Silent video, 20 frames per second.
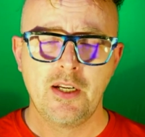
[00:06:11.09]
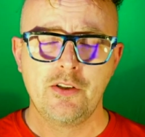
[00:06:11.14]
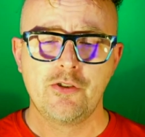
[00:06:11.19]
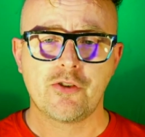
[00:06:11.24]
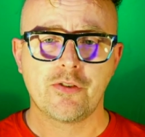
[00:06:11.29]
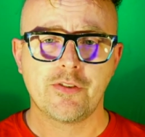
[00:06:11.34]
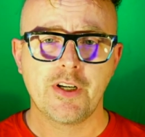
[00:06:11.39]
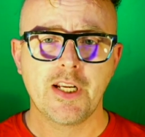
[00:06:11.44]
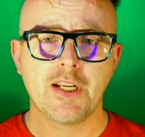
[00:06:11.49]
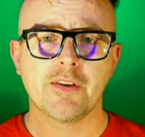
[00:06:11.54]

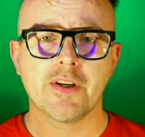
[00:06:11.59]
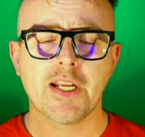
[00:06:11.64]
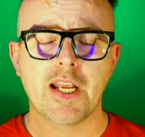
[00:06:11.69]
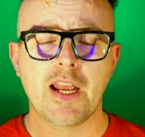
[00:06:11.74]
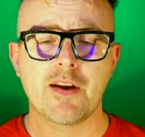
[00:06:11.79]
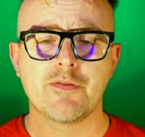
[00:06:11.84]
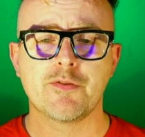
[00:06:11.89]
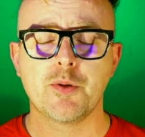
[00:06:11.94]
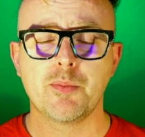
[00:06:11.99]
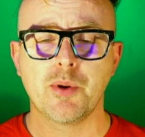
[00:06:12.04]
triggering
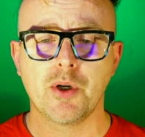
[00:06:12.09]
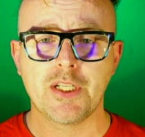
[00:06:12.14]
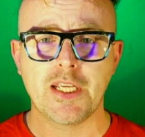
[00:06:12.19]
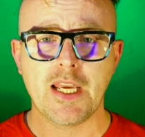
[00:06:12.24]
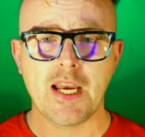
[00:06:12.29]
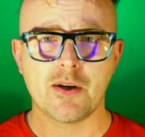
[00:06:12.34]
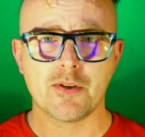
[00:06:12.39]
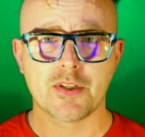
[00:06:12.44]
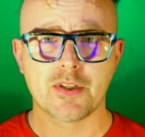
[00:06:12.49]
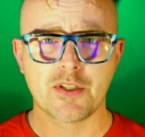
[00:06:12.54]
everybody
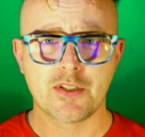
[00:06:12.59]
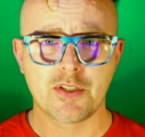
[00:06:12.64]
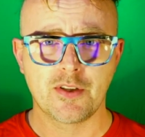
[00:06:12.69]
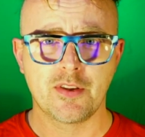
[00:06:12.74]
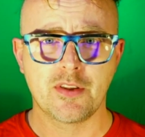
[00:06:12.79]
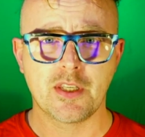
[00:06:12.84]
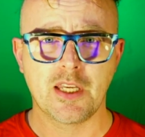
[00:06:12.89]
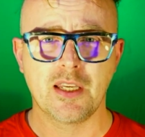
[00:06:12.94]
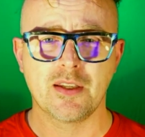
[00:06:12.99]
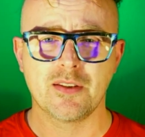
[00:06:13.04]
else to
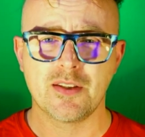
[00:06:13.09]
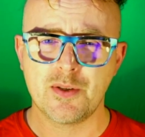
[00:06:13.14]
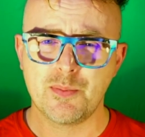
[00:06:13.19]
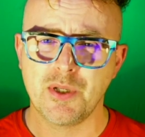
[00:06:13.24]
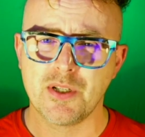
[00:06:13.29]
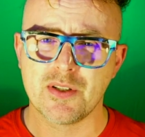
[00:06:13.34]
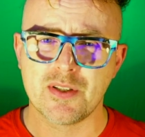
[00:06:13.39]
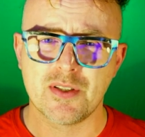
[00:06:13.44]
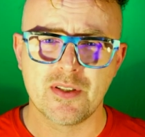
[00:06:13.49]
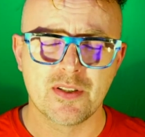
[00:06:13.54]
think this
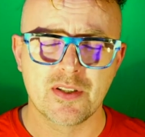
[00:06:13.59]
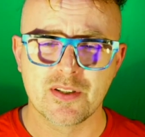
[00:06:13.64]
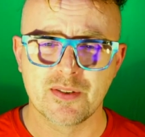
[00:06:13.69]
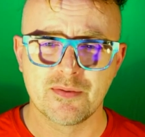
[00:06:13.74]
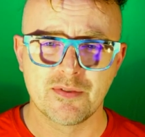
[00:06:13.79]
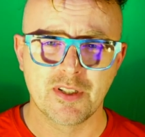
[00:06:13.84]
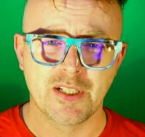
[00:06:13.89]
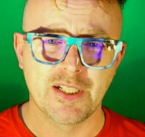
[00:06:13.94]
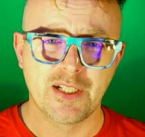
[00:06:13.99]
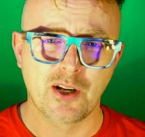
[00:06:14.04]
person
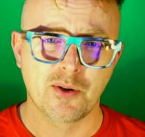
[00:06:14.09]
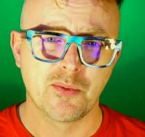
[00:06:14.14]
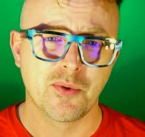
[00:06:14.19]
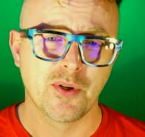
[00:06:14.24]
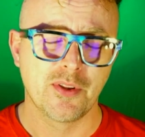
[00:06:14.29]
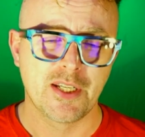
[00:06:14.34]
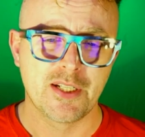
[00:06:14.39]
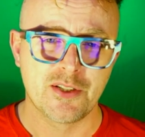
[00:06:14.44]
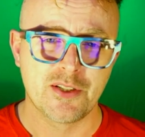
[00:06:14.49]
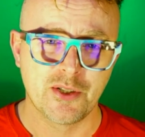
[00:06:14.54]
doesn't really know
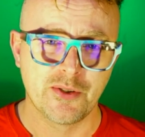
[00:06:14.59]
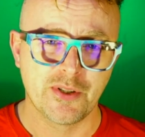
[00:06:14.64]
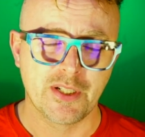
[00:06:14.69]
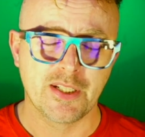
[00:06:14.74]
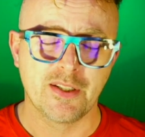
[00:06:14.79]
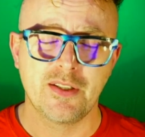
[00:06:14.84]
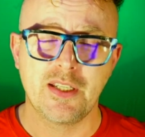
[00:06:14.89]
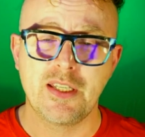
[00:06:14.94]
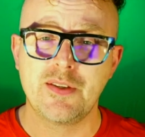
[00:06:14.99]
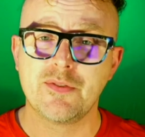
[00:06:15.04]
what they're
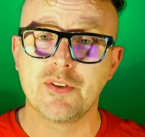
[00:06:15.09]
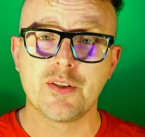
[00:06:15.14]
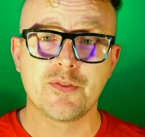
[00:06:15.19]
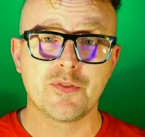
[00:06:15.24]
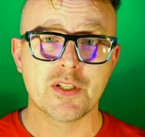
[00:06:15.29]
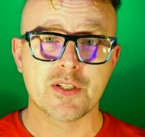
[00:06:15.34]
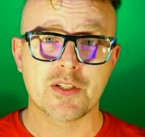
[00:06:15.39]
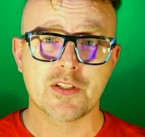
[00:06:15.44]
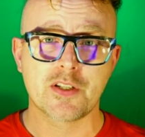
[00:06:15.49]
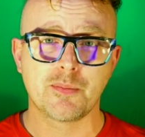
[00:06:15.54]
doing, even if
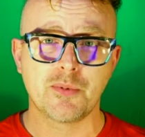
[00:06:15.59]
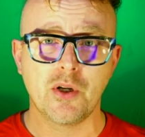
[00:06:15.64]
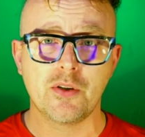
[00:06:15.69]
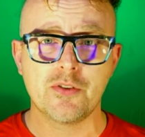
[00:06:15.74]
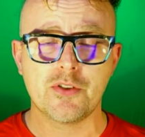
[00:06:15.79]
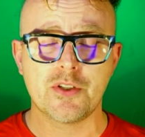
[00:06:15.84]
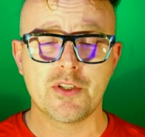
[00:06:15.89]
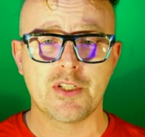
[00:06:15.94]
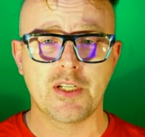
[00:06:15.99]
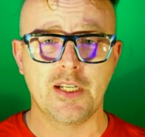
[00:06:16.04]
it's
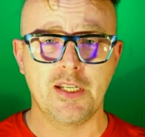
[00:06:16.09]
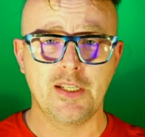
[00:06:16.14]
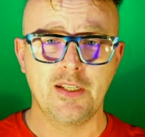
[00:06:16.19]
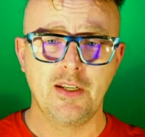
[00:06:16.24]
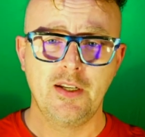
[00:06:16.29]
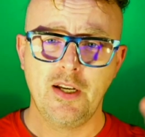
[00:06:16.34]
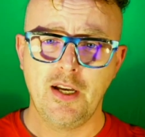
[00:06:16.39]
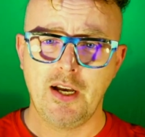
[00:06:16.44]
subconsciously,